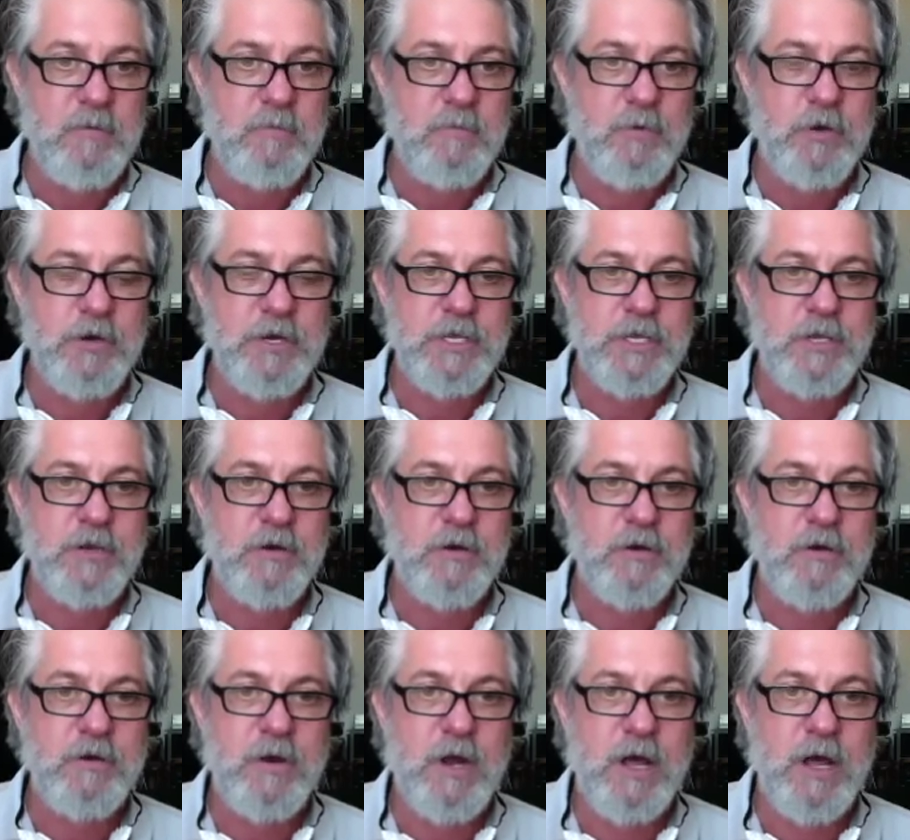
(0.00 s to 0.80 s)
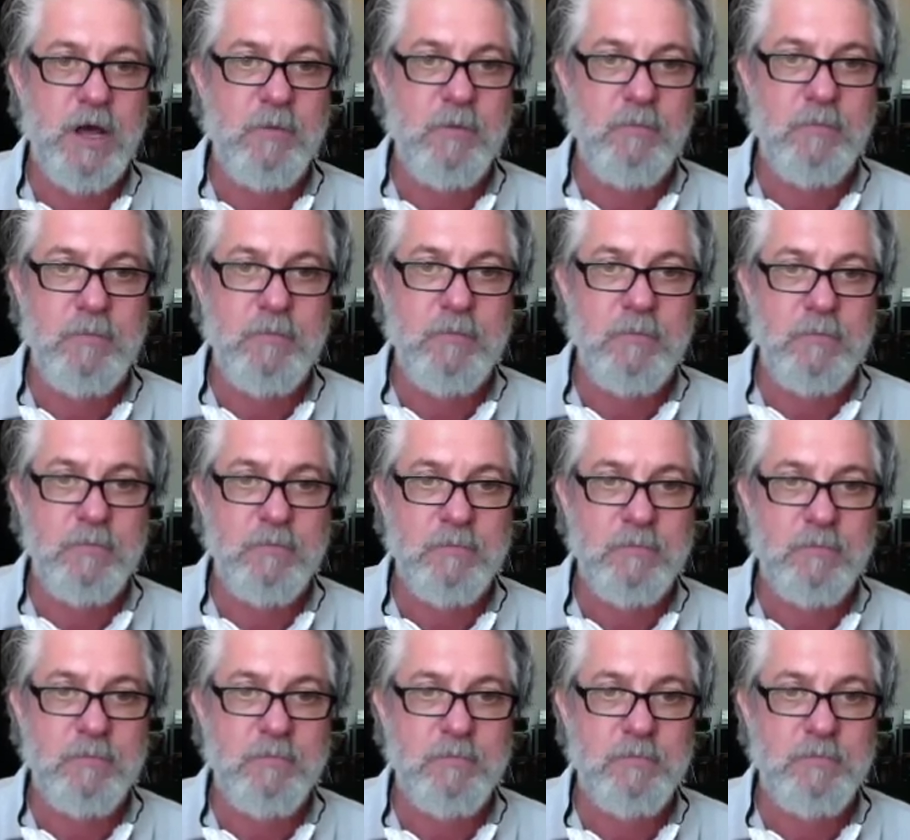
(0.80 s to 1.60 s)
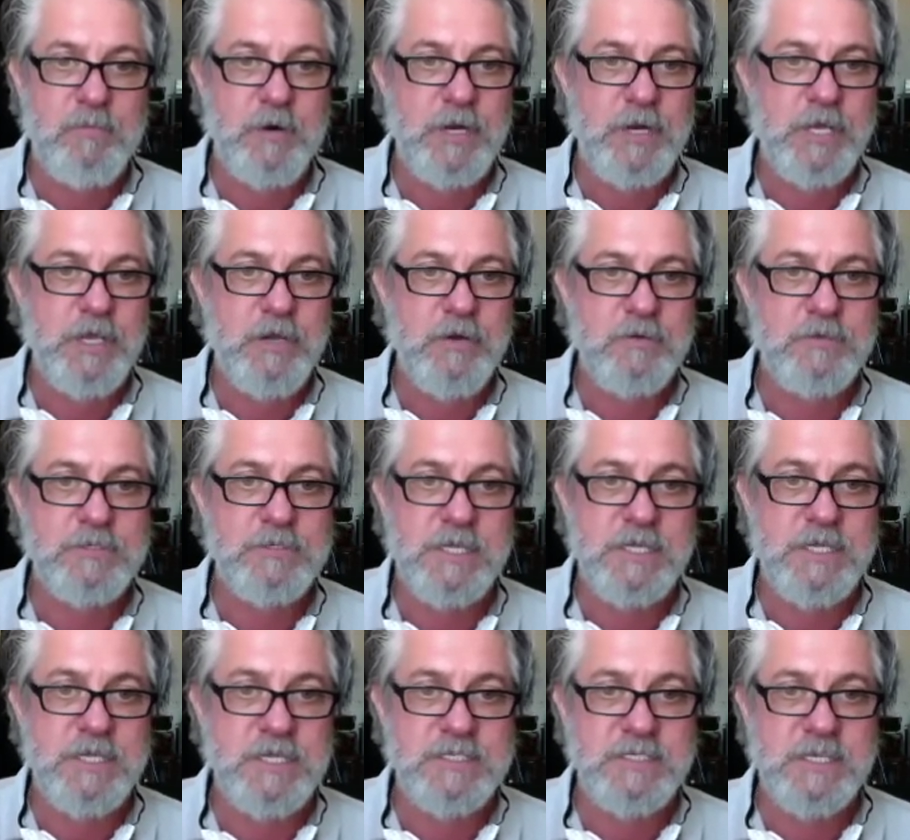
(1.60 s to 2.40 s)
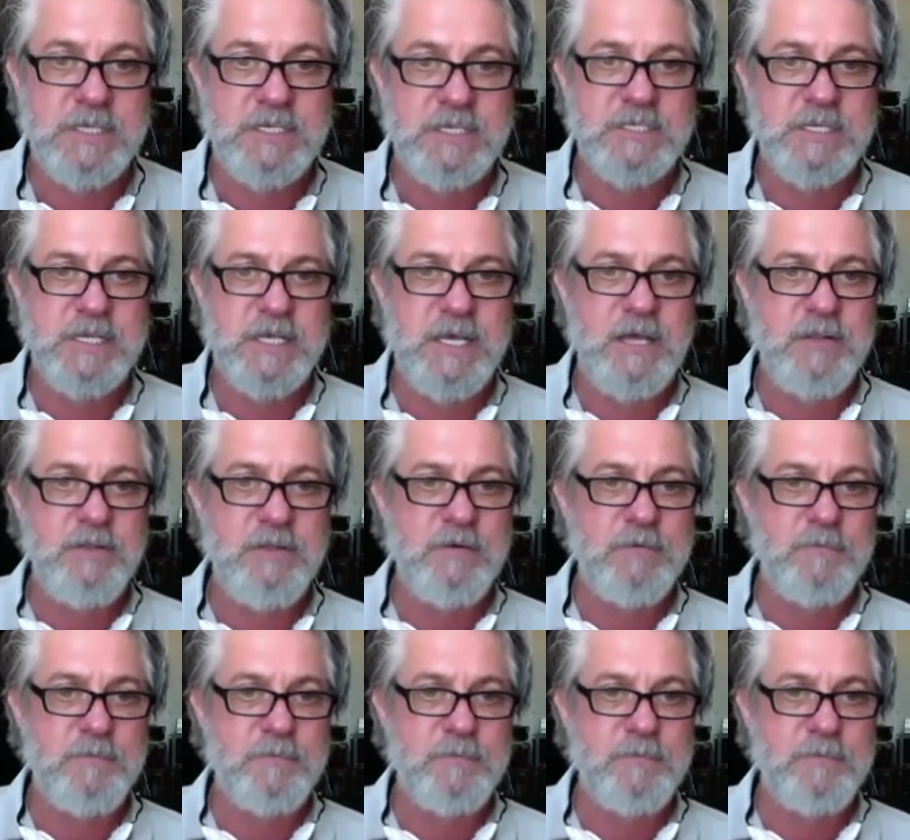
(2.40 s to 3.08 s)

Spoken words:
putting your statistics together?